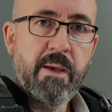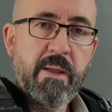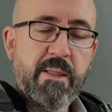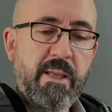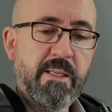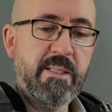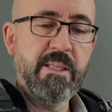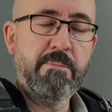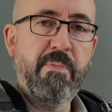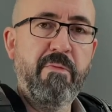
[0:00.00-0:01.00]
This
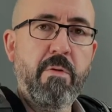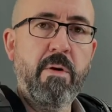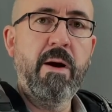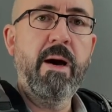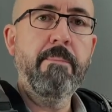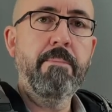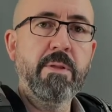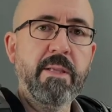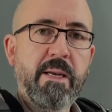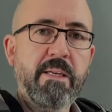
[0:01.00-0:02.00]
is before I put
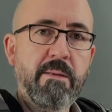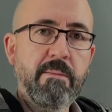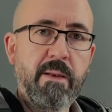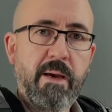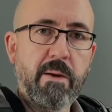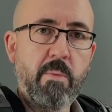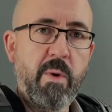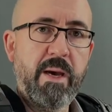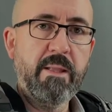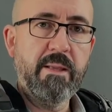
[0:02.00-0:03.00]
any
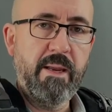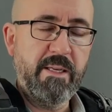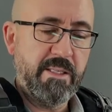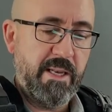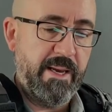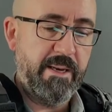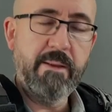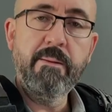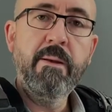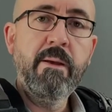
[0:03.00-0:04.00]
weight and a sled
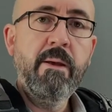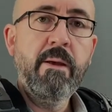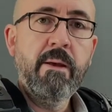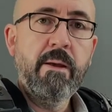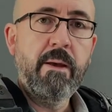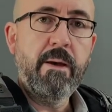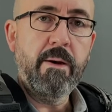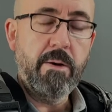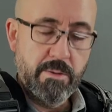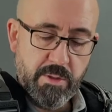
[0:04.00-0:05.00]

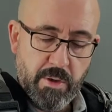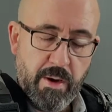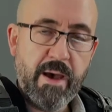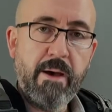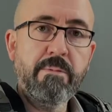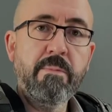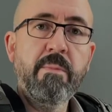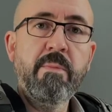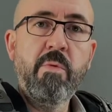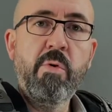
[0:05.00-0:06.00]
on, so I have
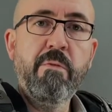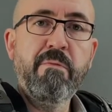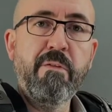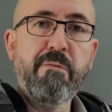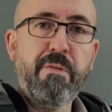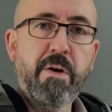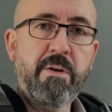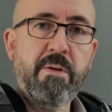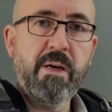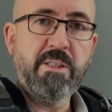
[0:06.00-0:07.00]
room for
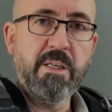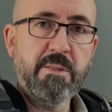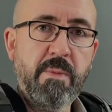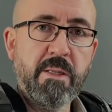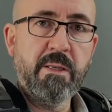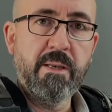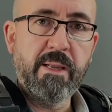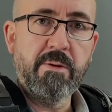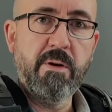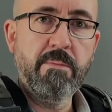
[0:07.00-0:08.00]
further adjustment
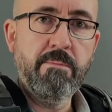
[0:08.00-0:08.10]
later on